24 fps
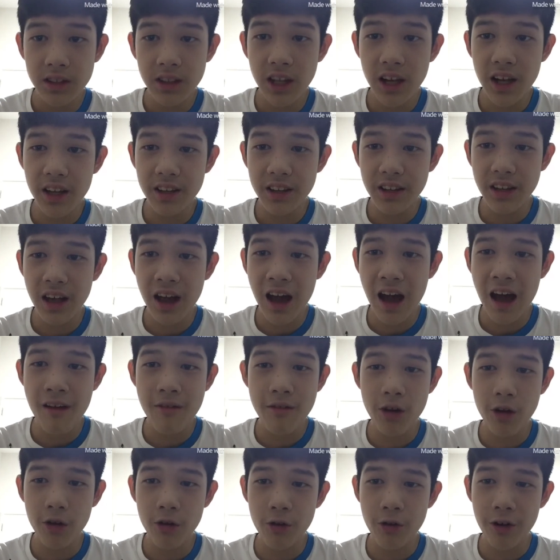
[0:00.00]
Third,
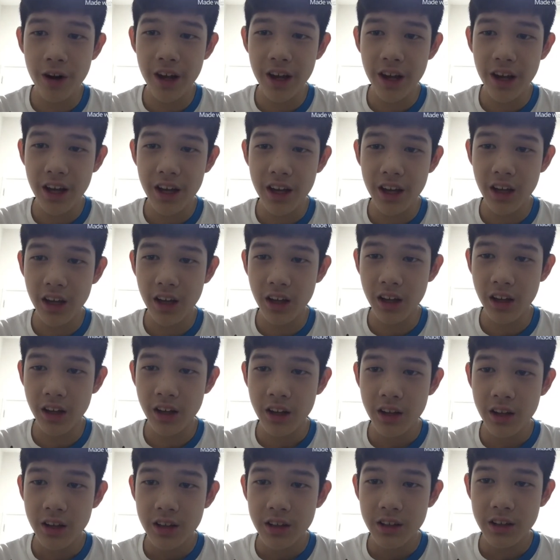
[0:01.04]
I will create
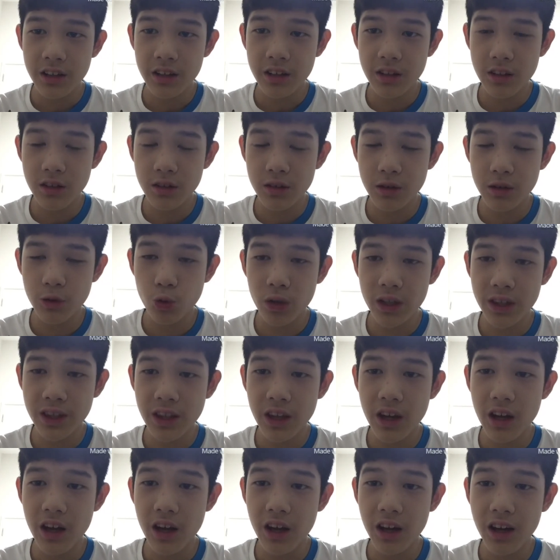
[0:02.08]
a
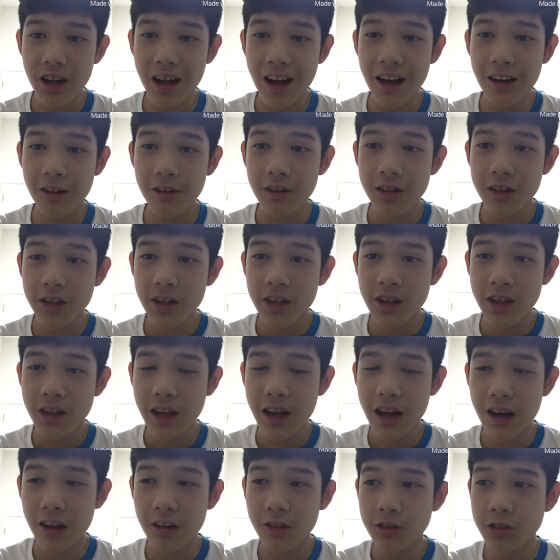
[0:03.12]
Twitter
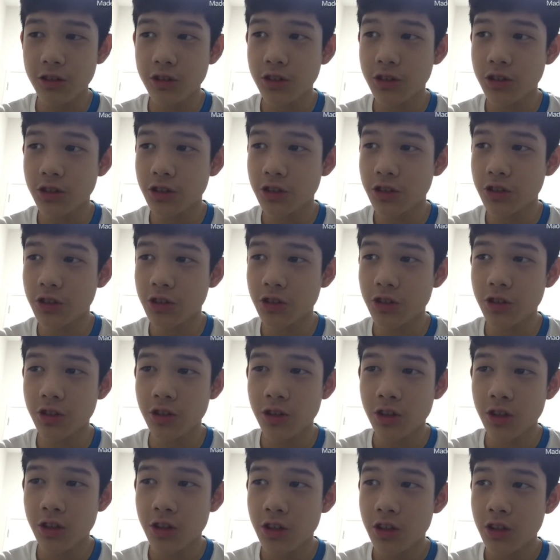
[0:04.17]
account
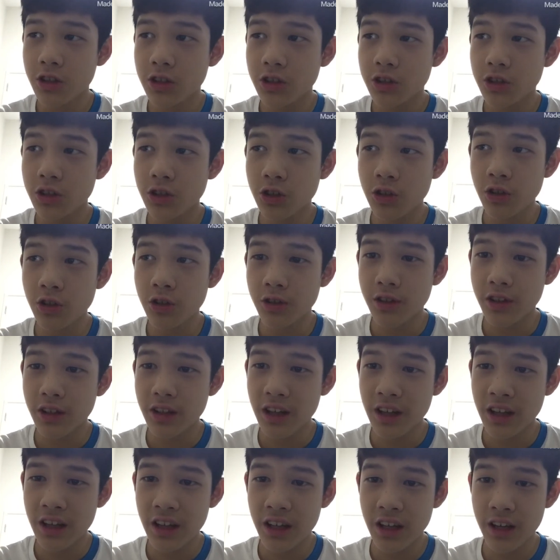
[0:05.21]

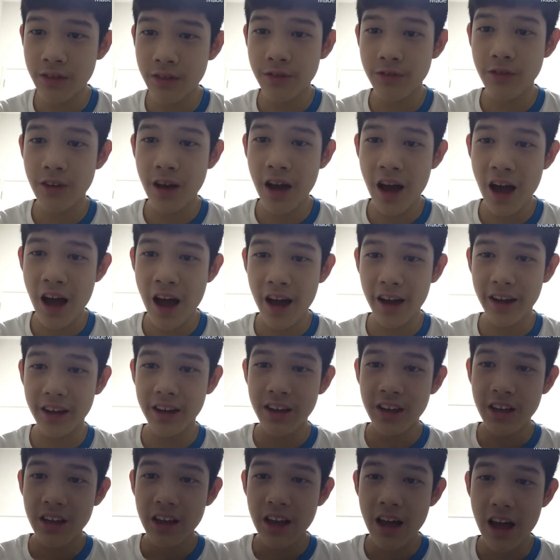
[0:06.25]
soon. If
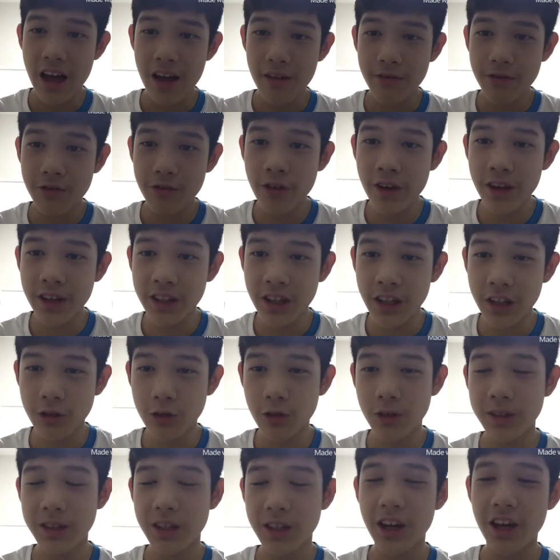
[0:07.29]
I have created
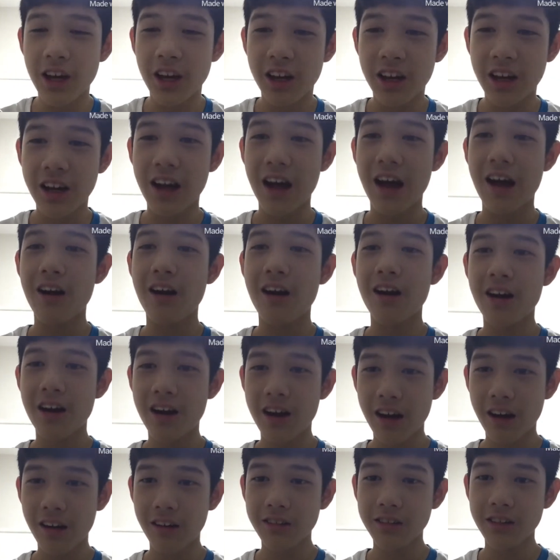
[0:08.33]
the Twitter
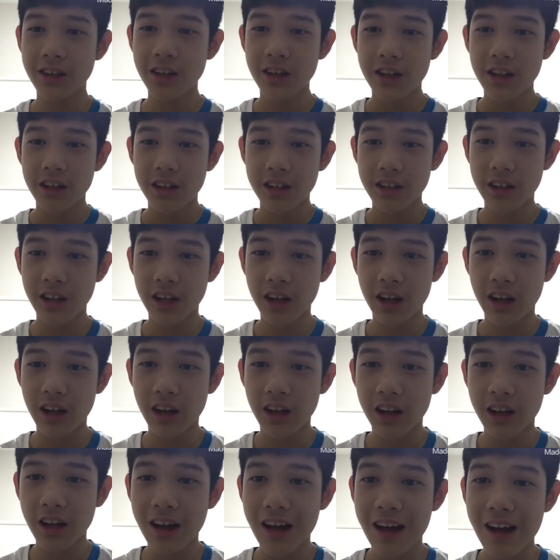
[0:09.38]
account,
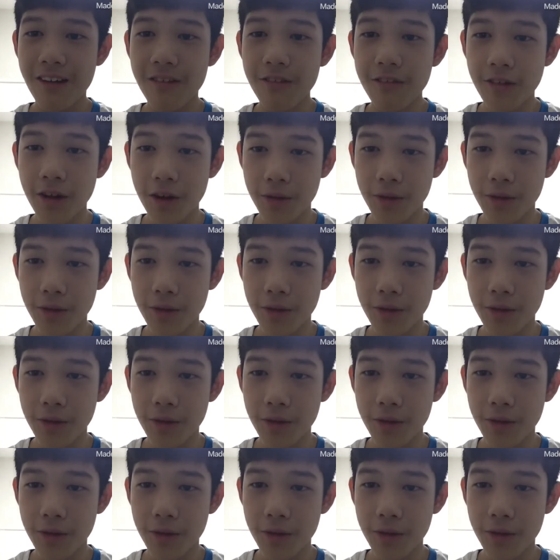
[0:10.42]
the account